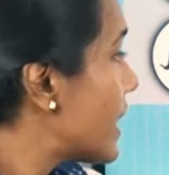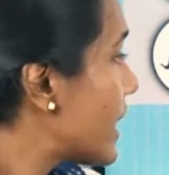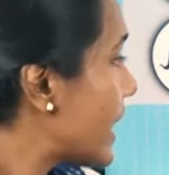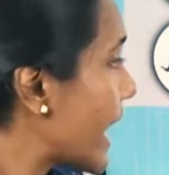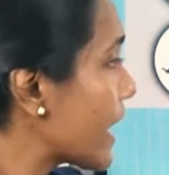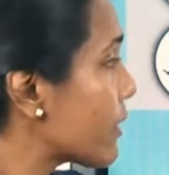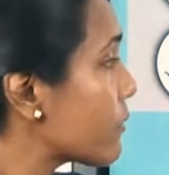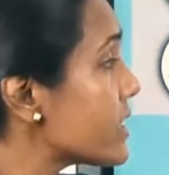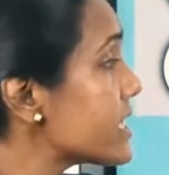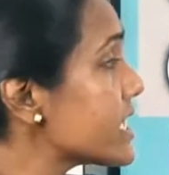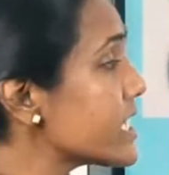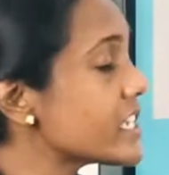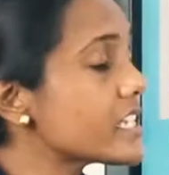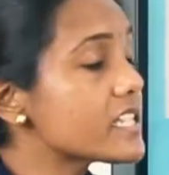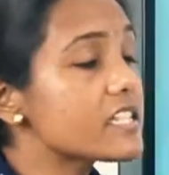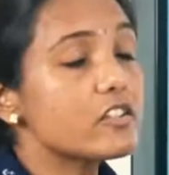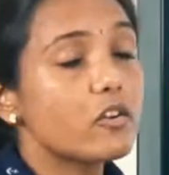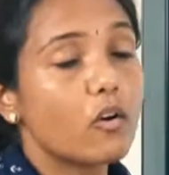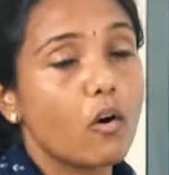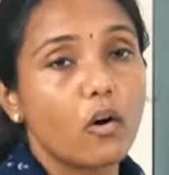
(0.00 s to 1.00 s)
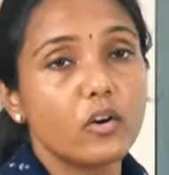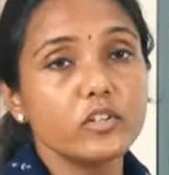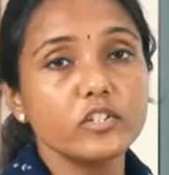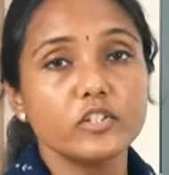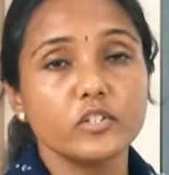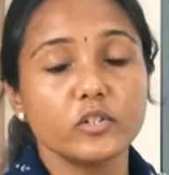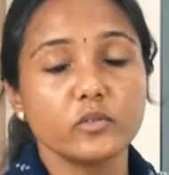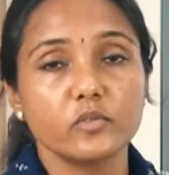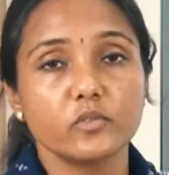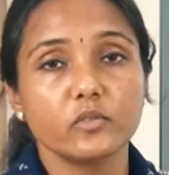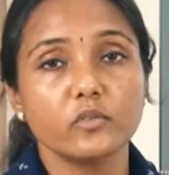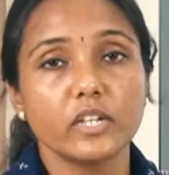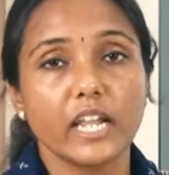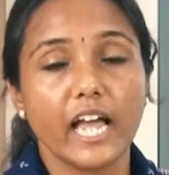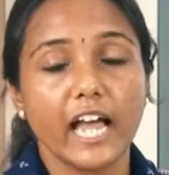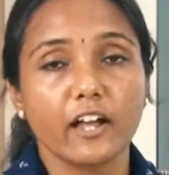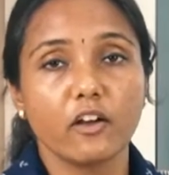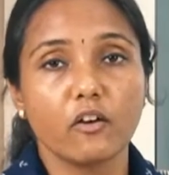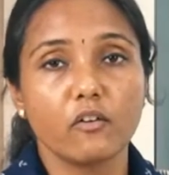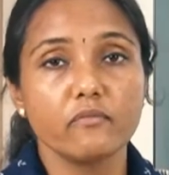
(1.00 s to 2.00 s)
Likewise, it is caused due to
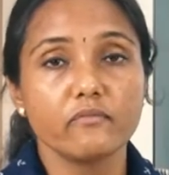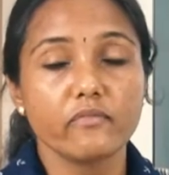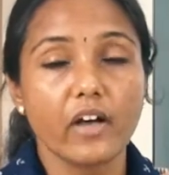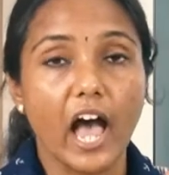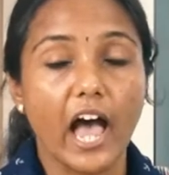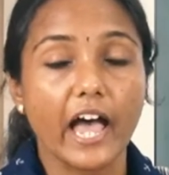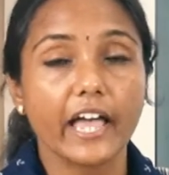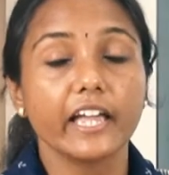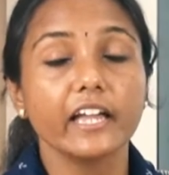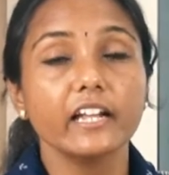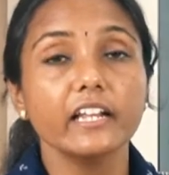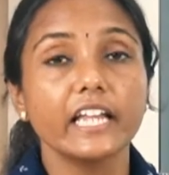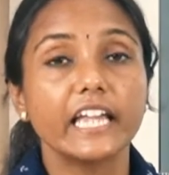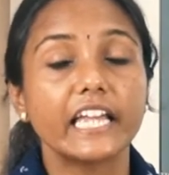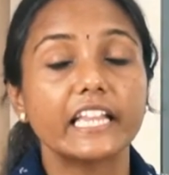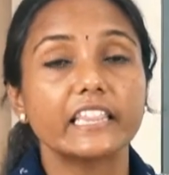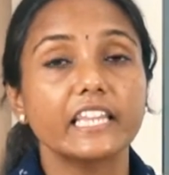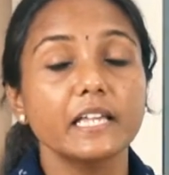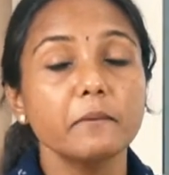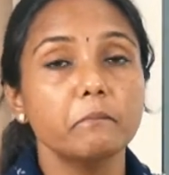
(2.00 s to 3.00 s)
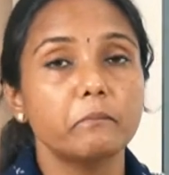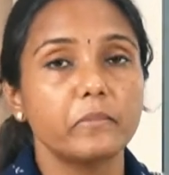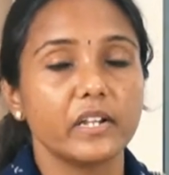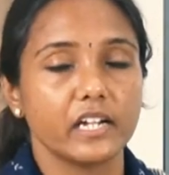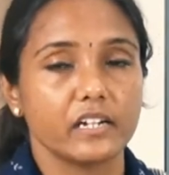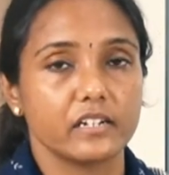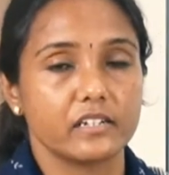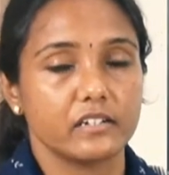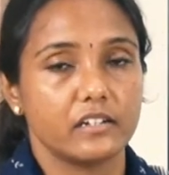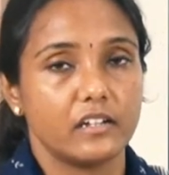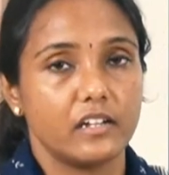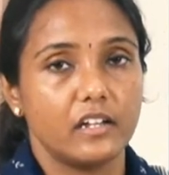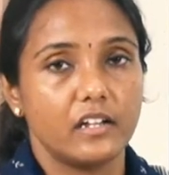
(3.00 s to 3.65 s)
lack of iron in the blood.